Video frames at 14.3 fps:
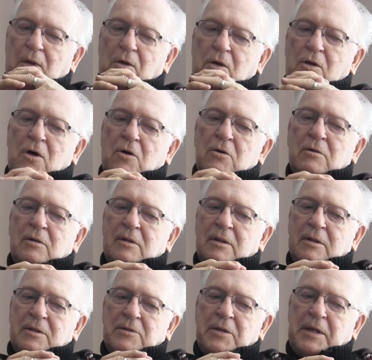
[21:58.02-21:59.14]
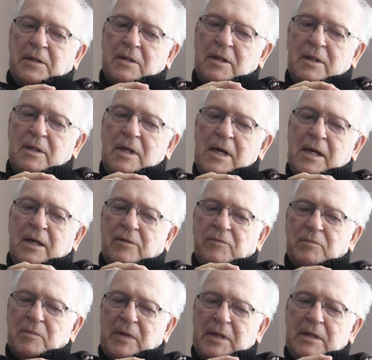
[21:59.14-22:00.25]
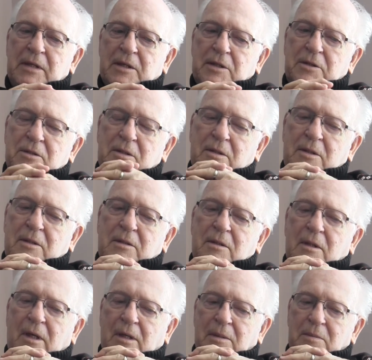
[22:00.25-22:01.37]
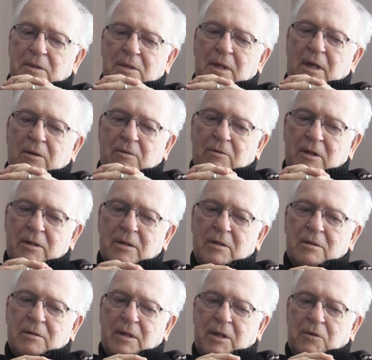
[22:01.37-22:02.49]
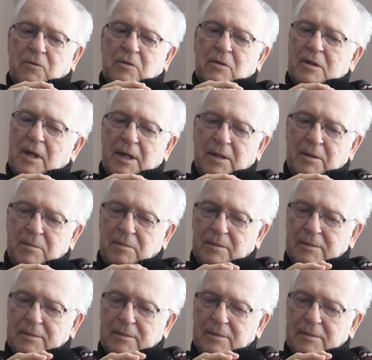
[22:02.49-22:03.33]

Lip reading: No, although they did have meetings at times. Now, whether they were like,